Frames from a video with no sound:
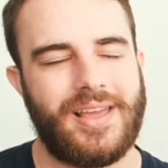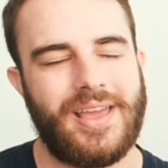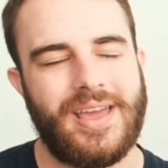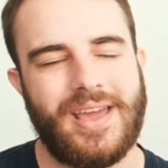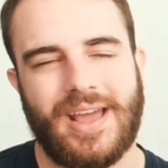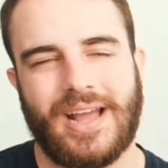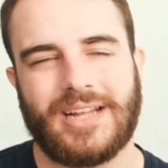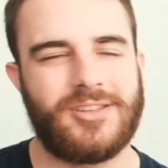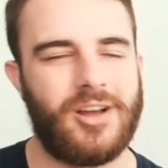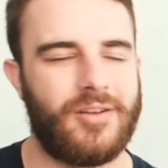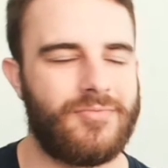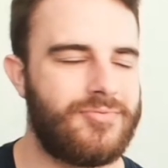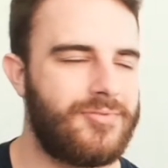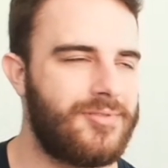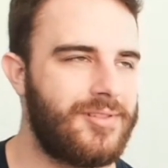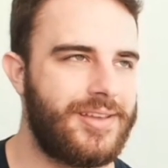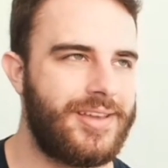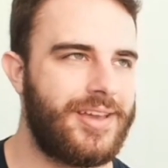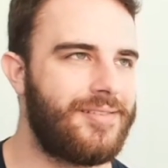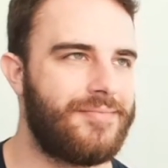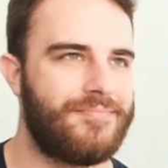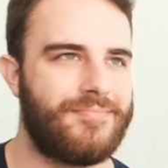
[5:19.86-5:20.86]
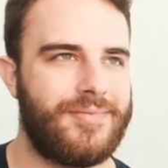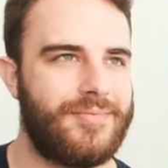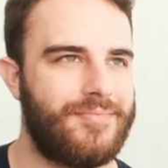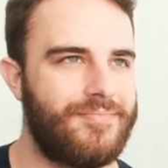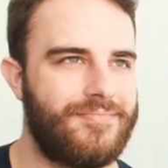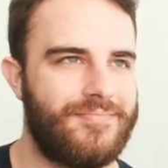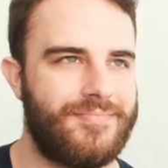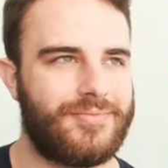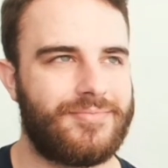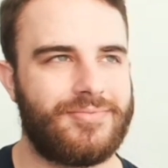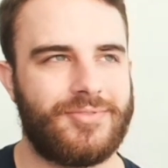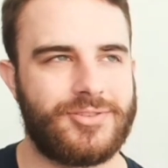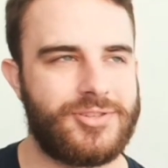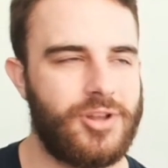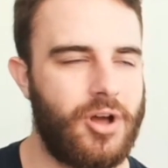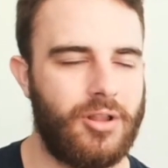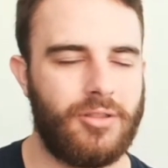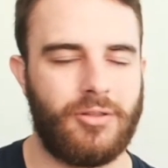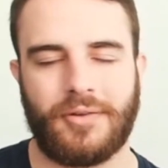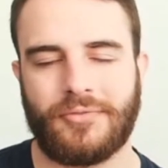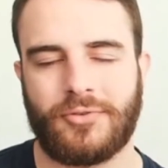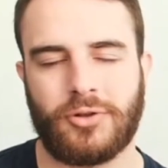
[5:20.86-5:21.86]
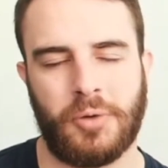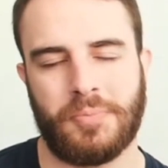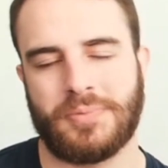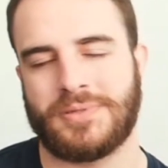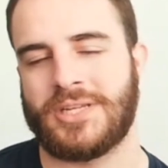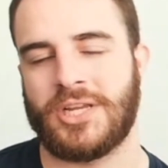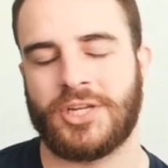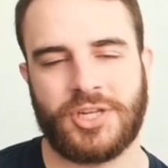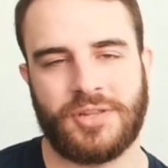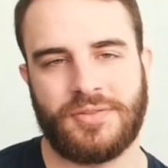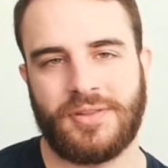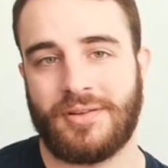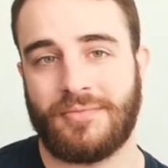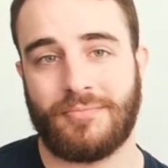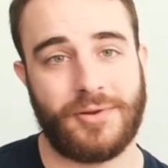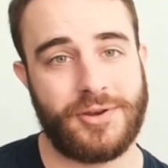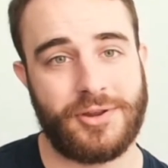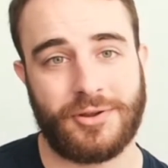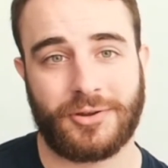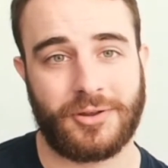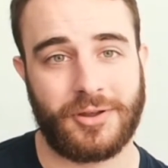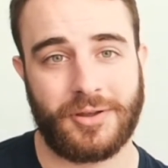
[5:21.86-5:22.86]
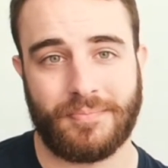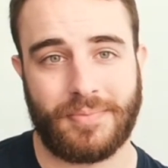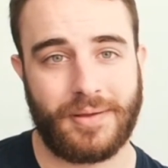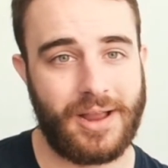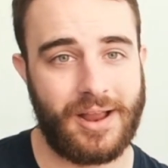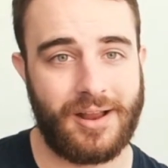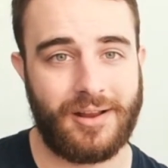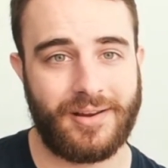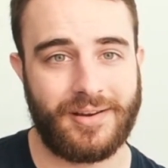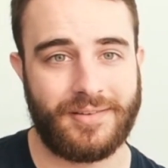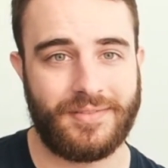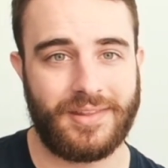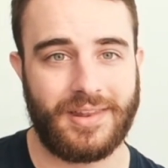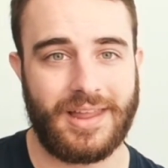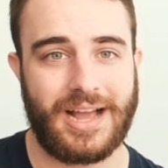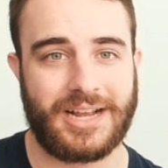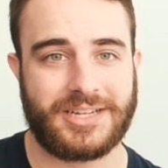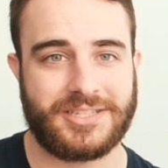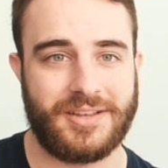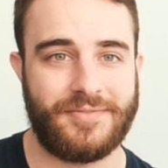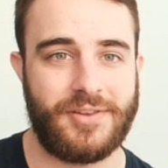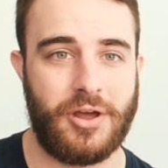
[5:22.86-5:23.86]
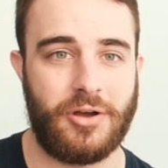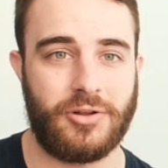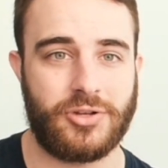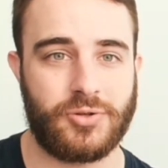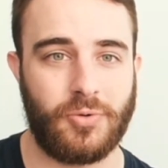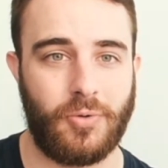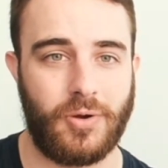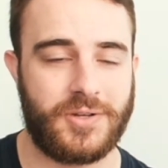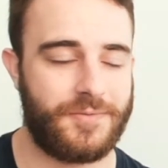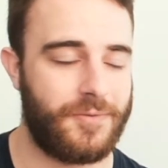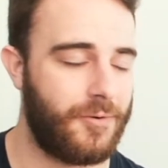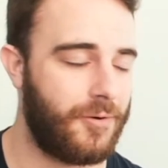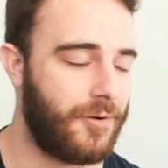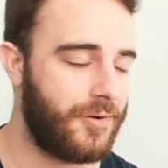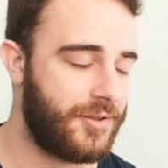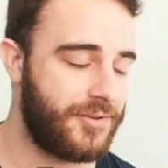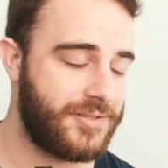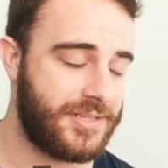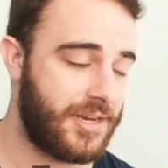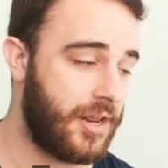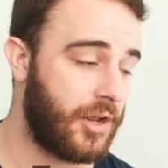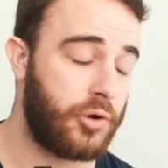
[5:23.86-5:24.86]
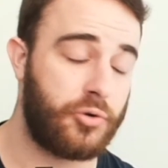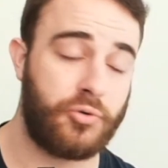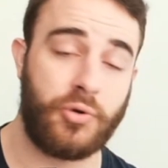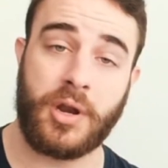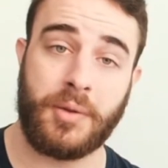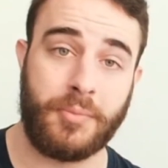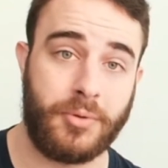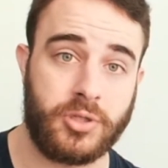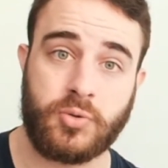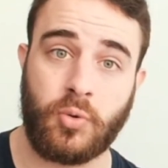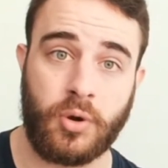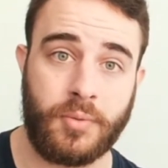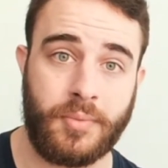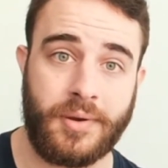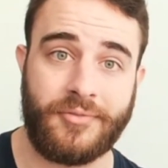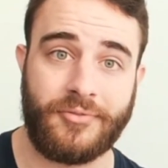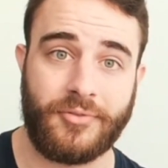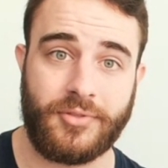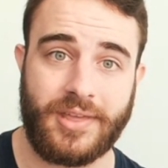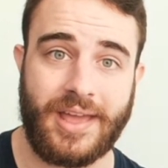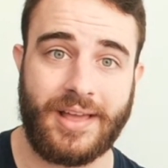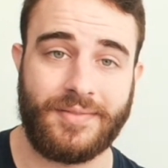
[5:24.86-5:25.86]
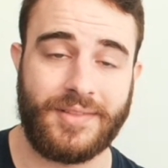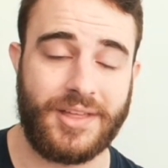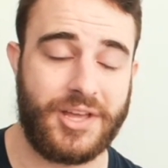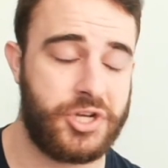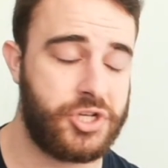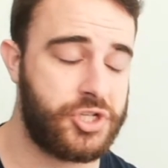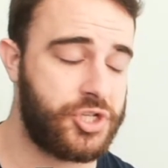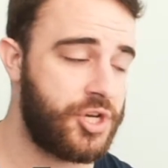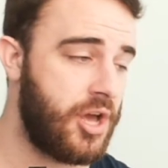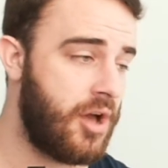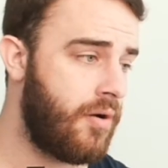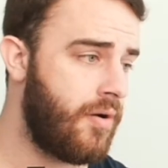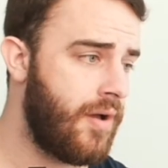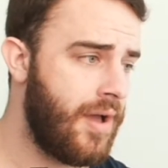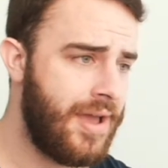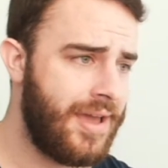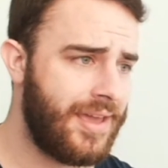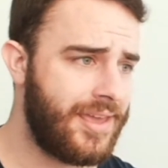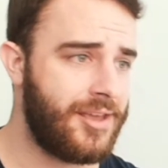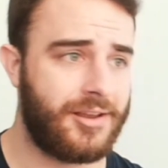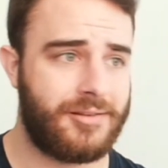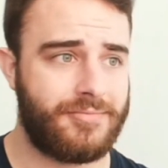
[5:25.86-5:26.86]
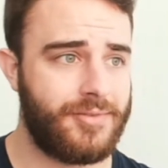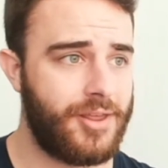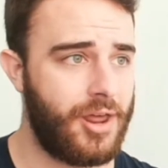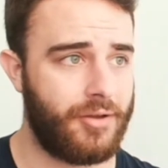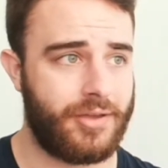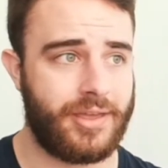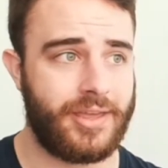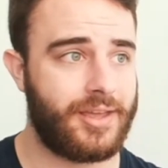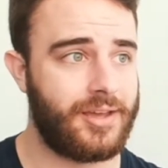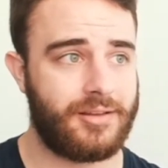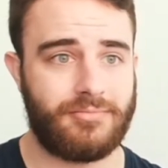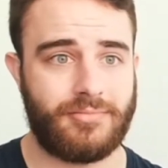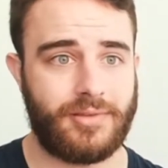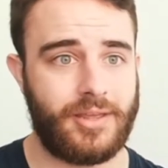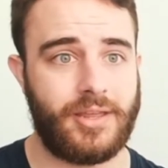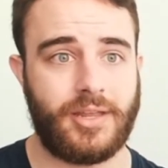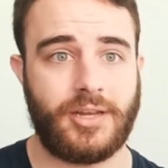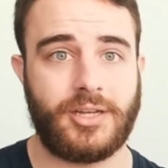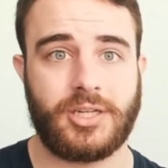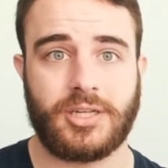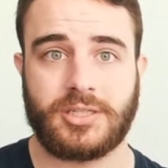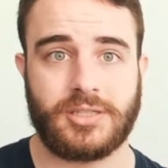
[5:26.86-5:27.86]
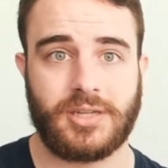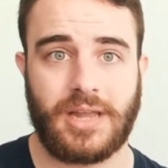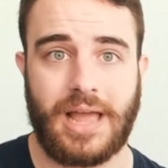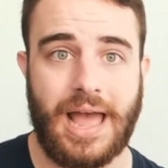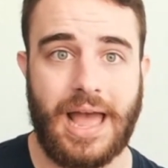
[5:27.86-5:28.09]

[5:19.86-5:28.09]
it's not really there's not a lot of competition when you're comparing the likes of, George Ford, who's had an incredible tournament for the English. He just